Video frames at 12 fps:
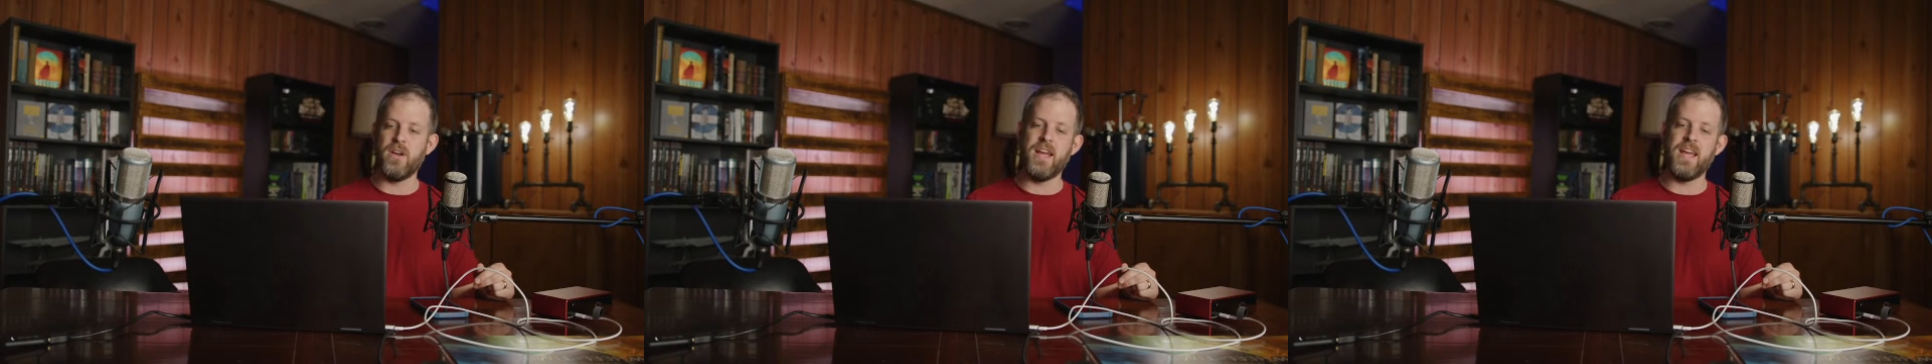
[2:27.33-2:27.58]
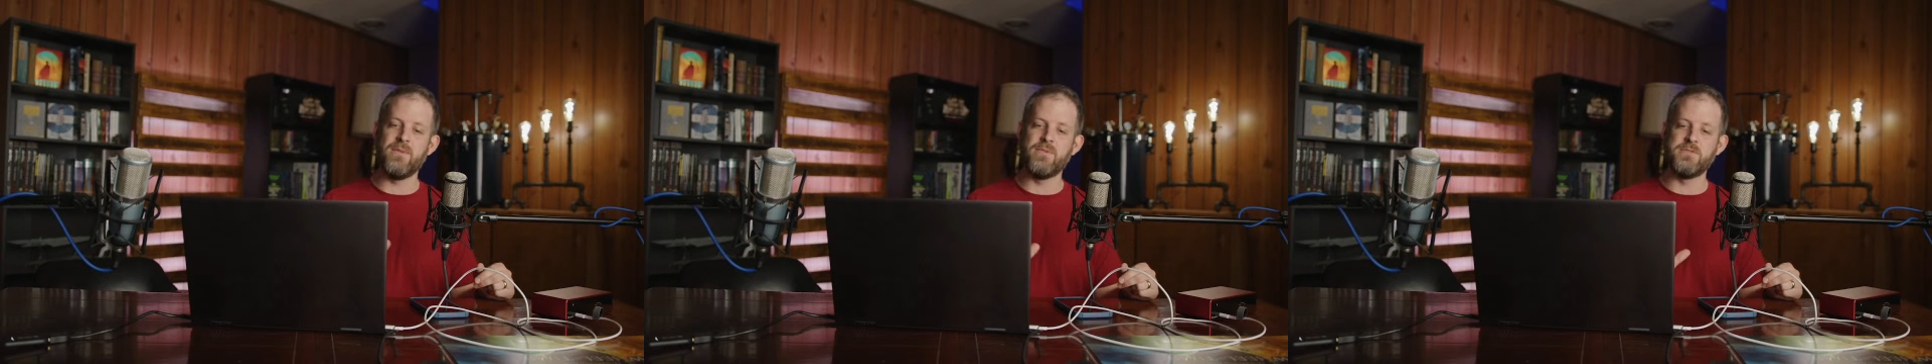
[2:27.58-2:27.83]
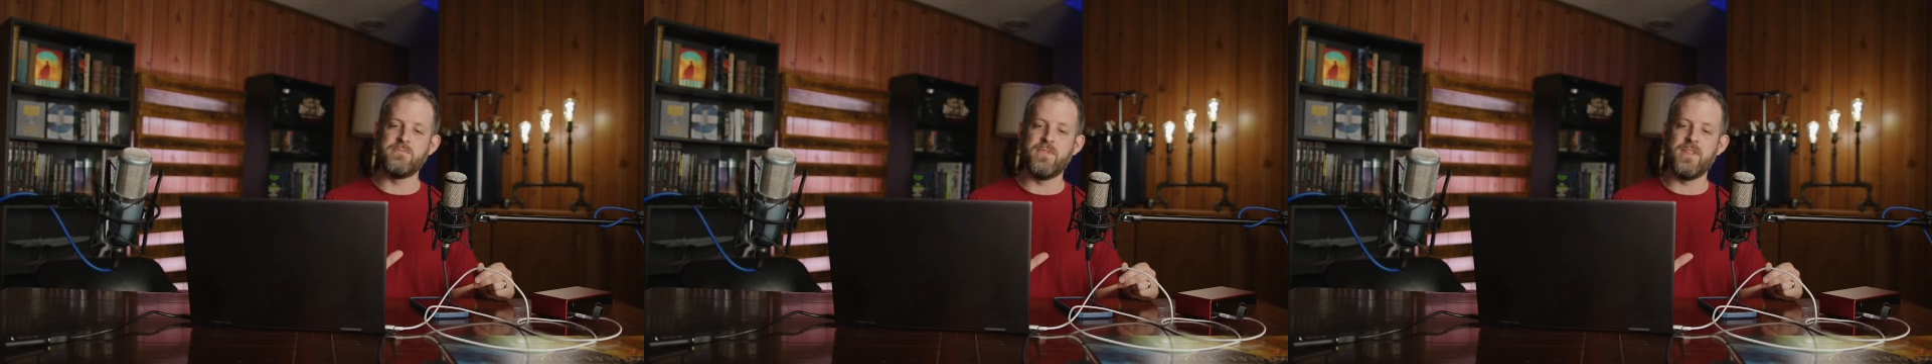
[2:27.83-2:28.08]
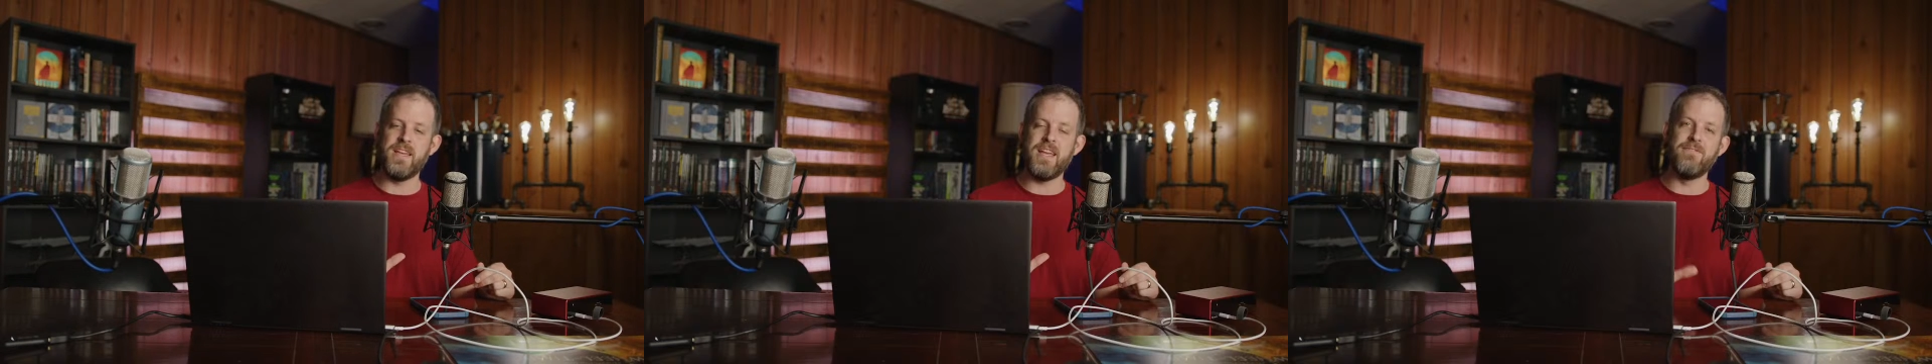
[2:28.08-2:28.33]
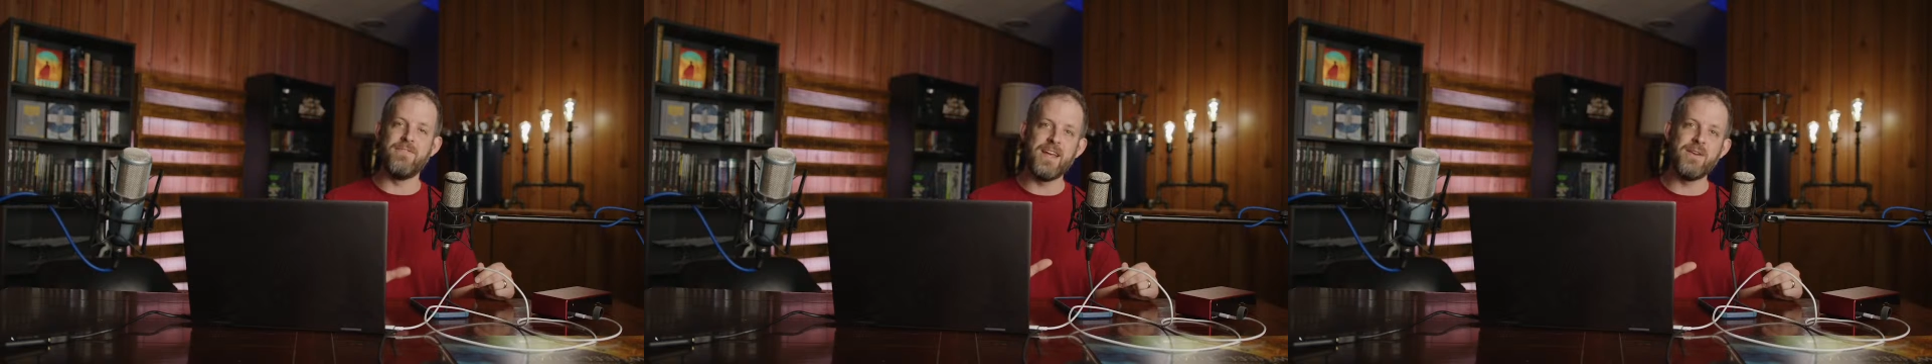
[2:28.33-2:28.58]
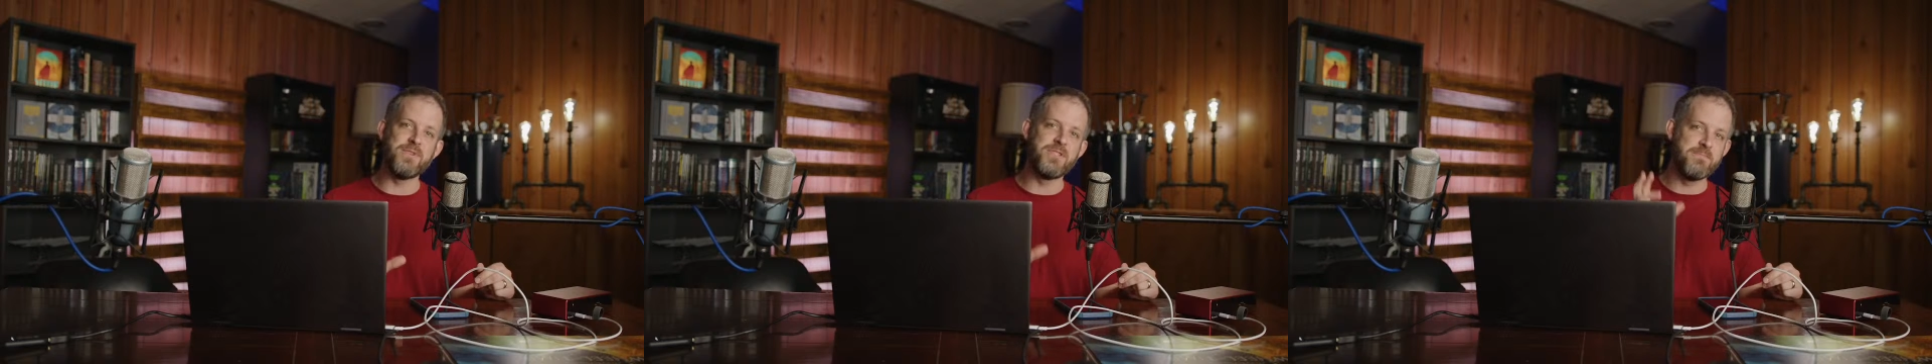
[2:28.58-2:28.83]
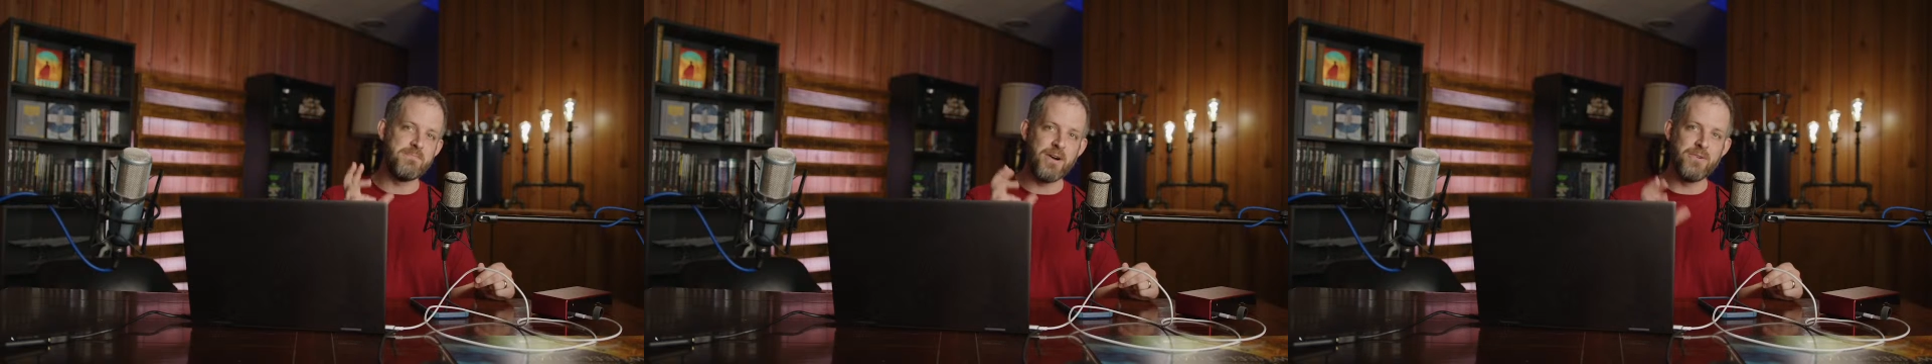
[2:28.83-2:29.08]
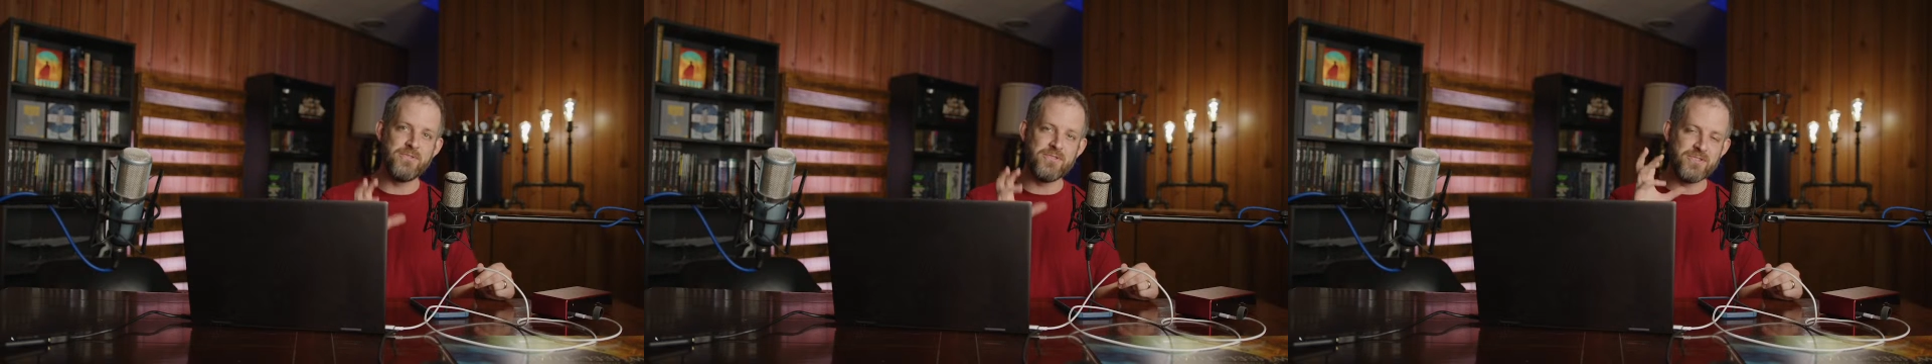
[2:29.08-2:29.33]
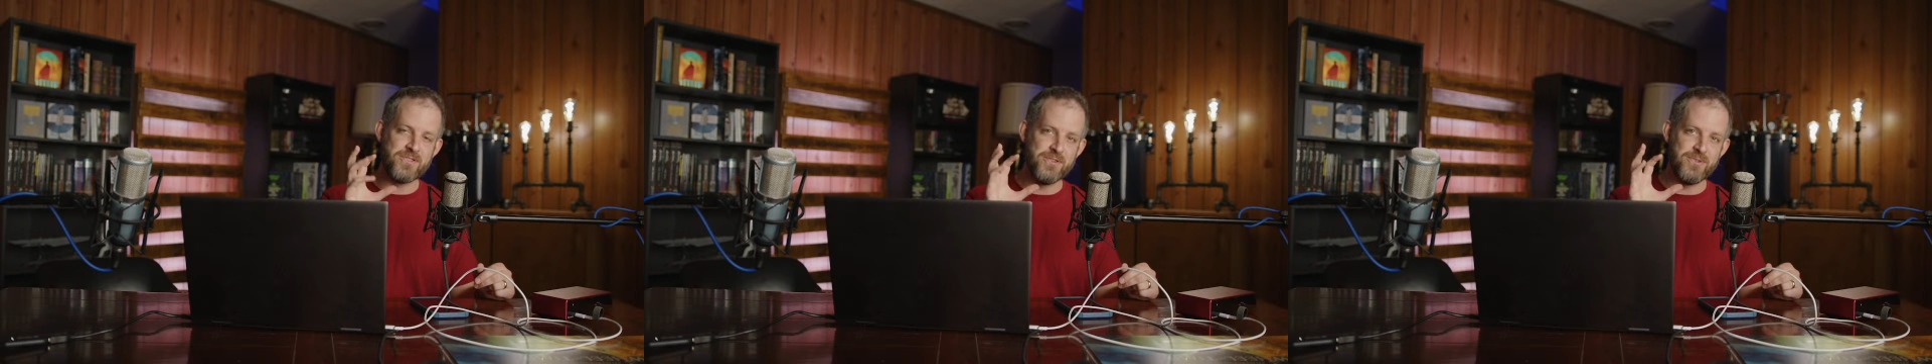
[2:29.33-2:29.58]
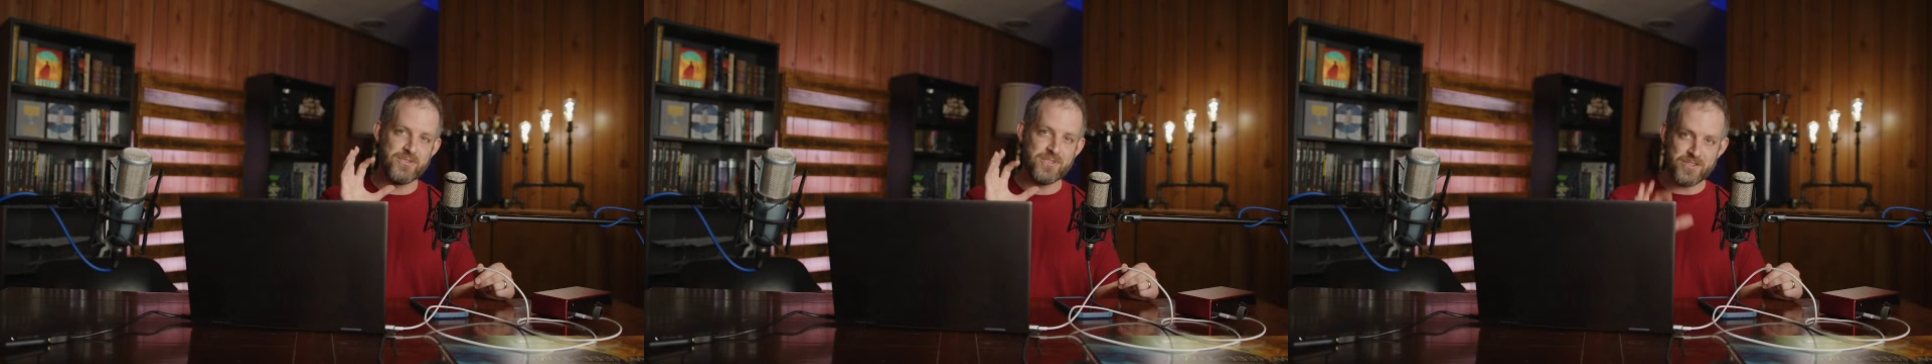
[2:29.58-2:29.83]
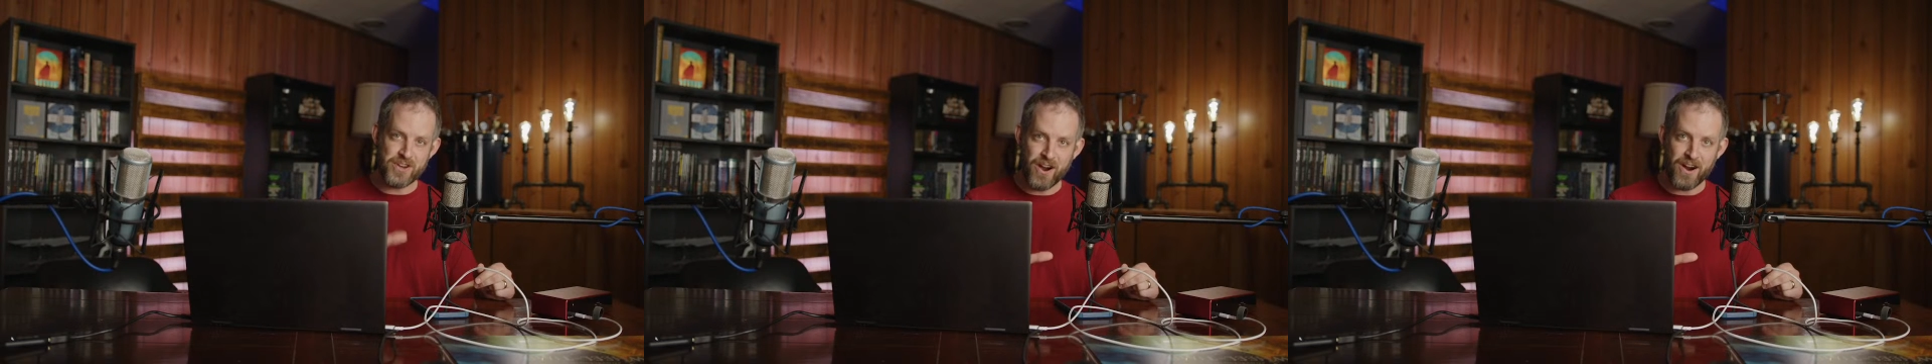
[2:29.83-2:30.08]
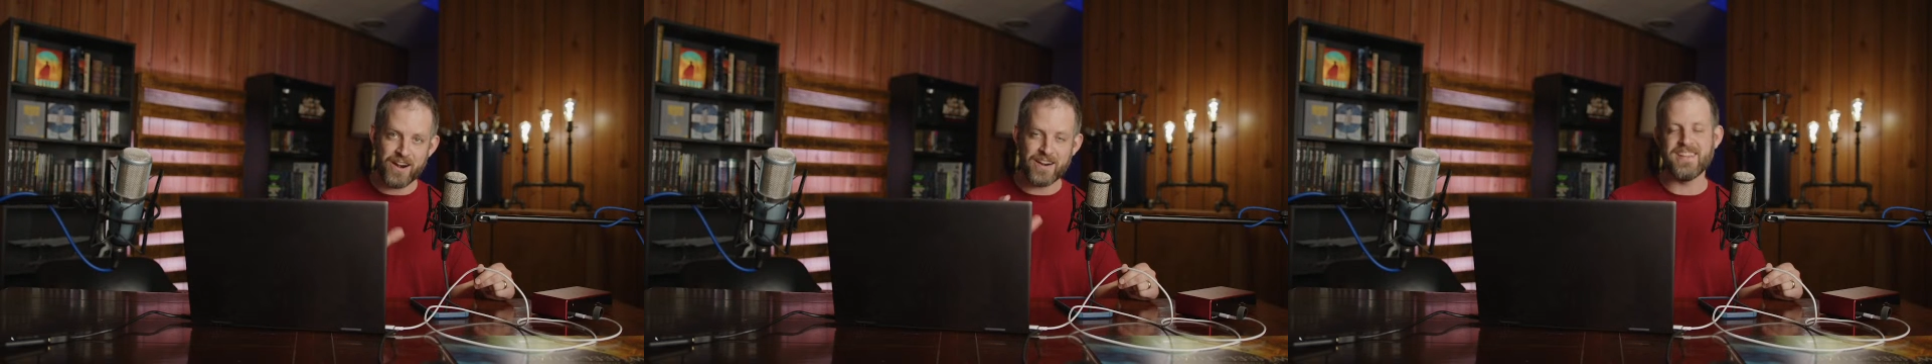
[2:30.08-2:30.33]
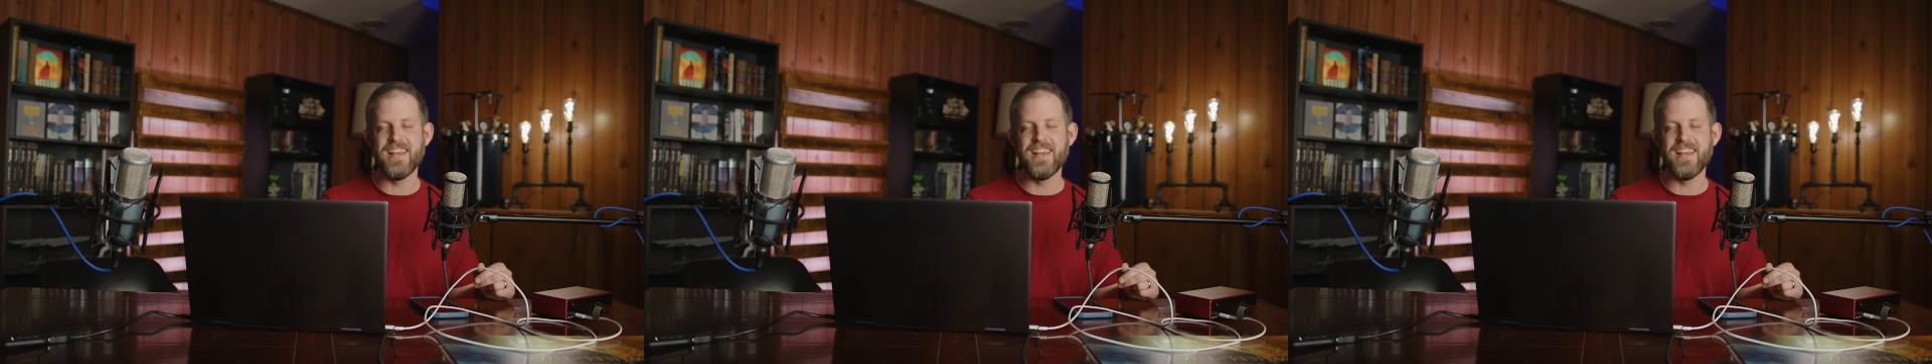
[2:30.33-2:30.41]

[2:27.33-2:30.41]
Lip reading: the event was supposed to start